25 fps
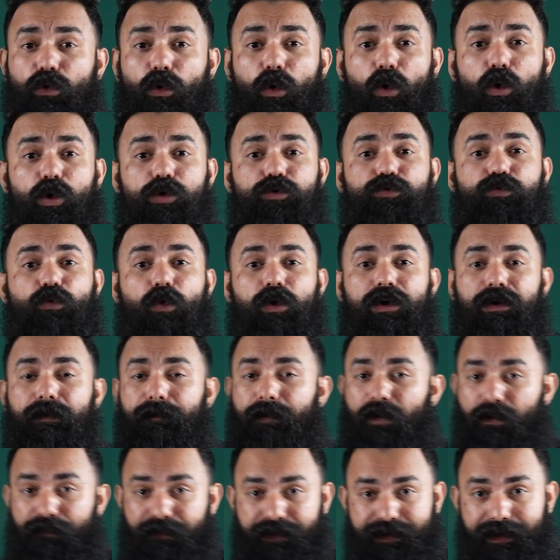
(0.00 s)
cost volume
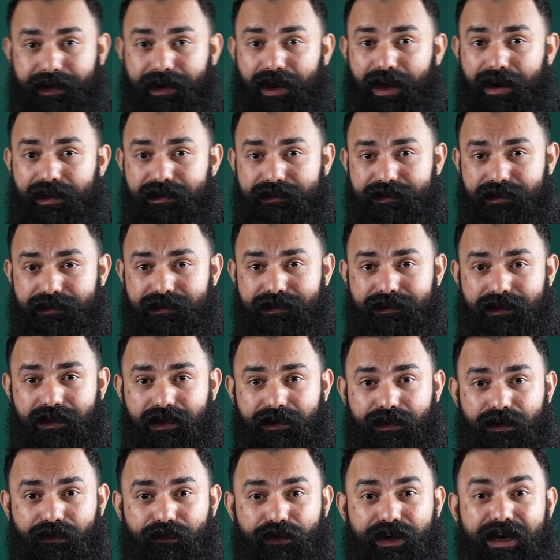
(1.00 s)
profit analysis.
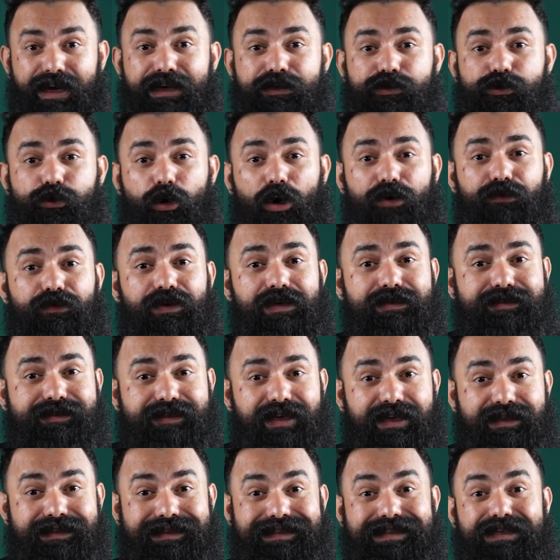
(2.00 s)
In short, we'll
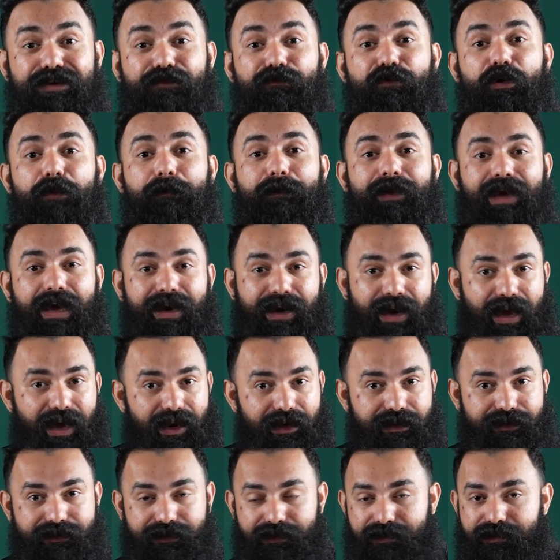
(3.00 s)
say CVP
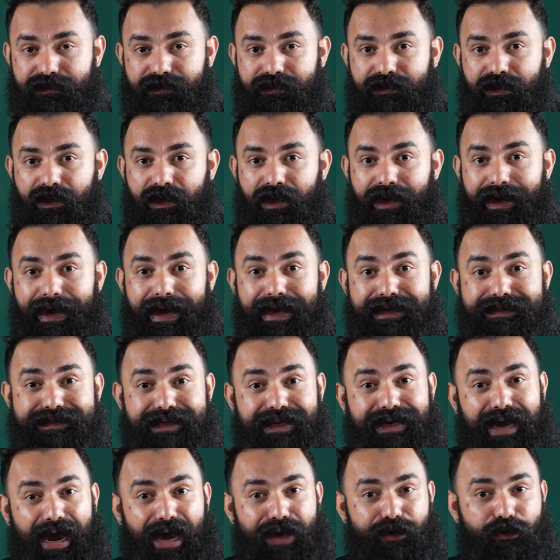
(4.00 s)
analysis. It's
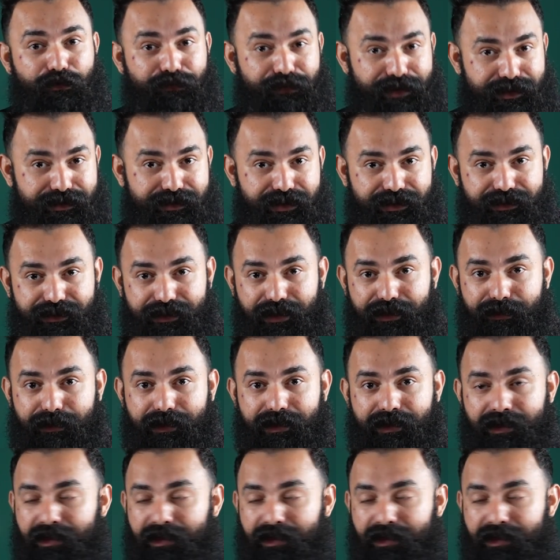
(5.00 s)
a kind of decision.